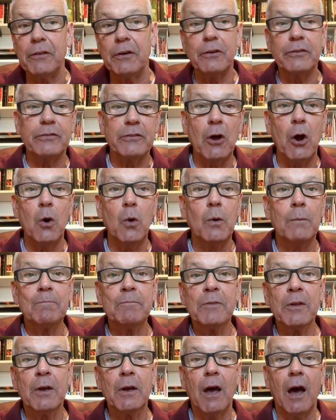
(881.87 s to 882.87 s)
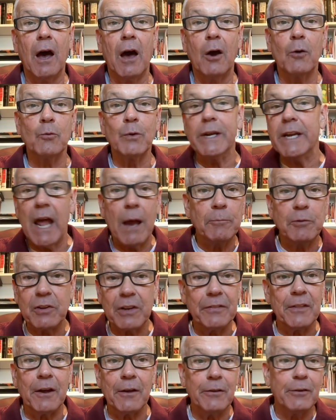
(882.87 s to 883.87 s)
There's no
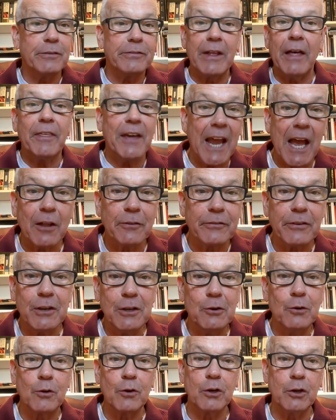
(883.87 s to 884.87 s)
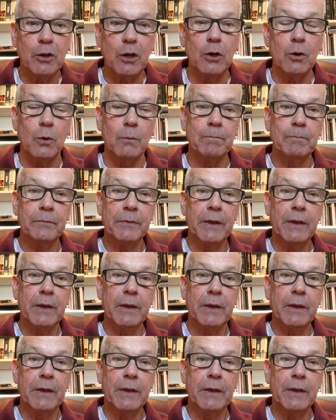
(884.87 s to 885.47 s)
redemption there. There's nothing else that you can do.